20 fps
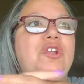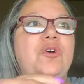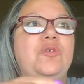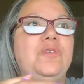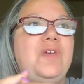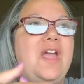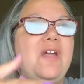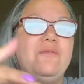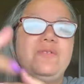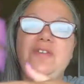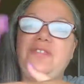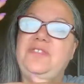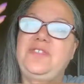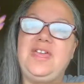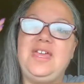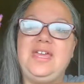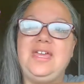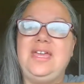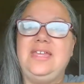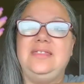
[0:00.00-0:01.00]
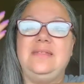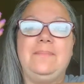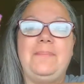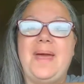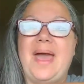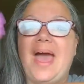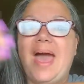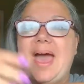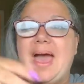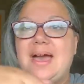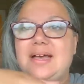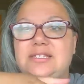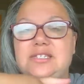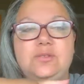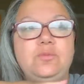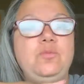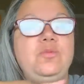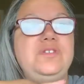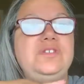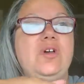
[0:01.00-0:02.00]
everything in the
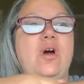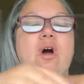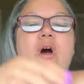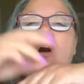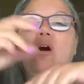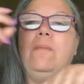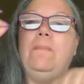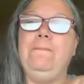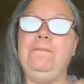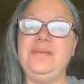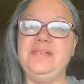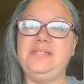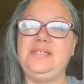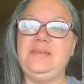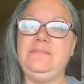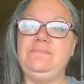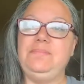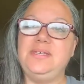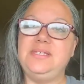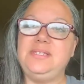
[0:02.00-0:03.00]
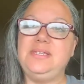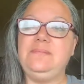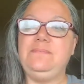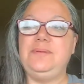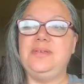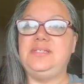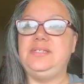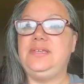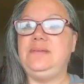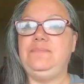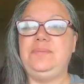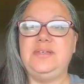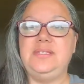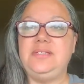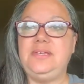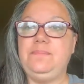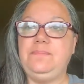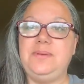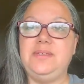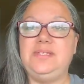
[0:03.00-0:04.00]
past was all busy, busy, busy,
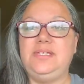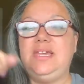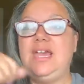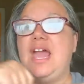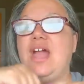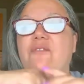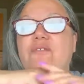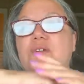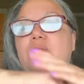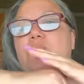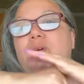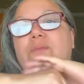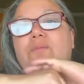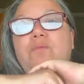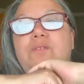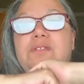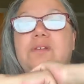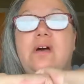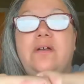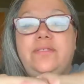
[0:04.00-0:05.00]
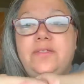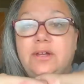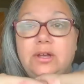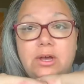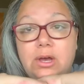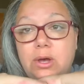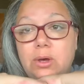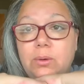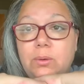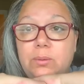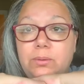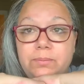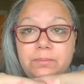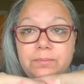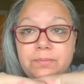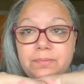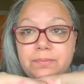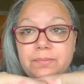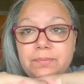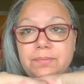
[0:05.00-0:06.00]
busy, busy. Everyone was on the go.
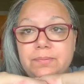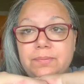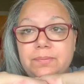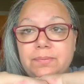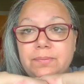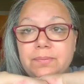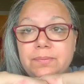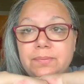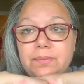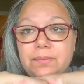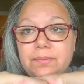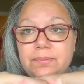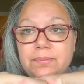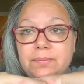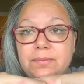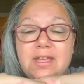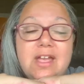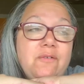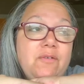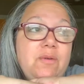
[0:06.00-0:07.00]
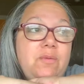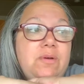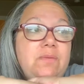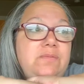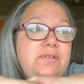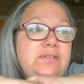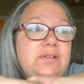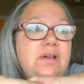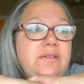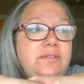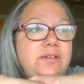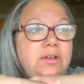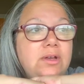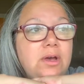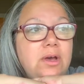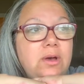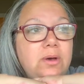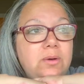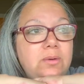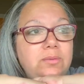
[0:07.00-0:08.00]
Everyone was on the
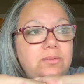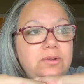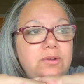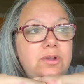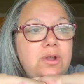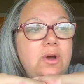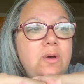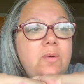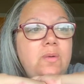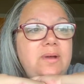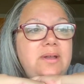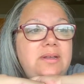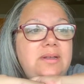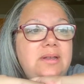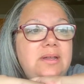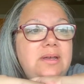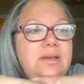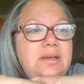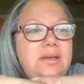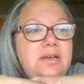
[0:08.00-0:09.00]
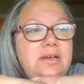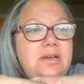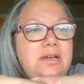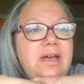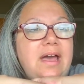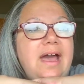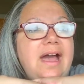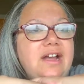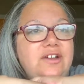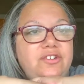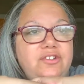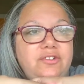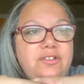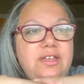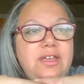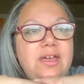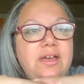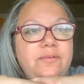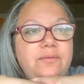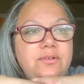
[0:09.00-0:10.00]
go. No one
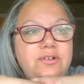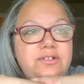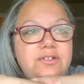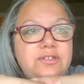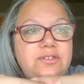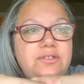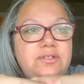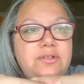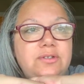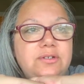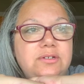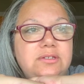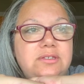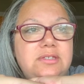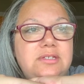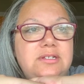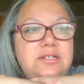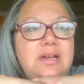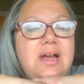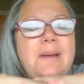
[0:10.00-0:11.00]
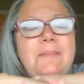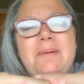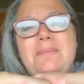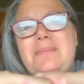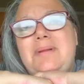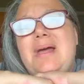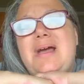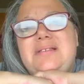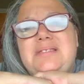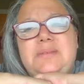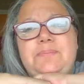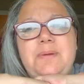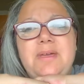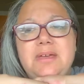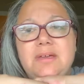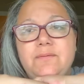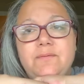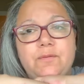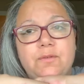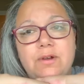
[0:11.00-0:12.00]
actually ever just took the time. I'm not
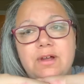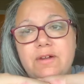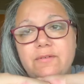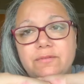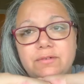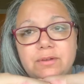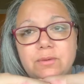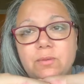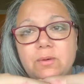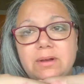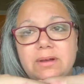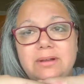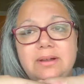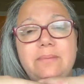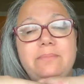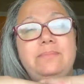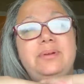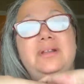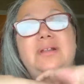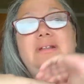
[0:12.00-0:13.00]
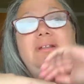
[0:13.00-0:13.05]
speaking for everyone, but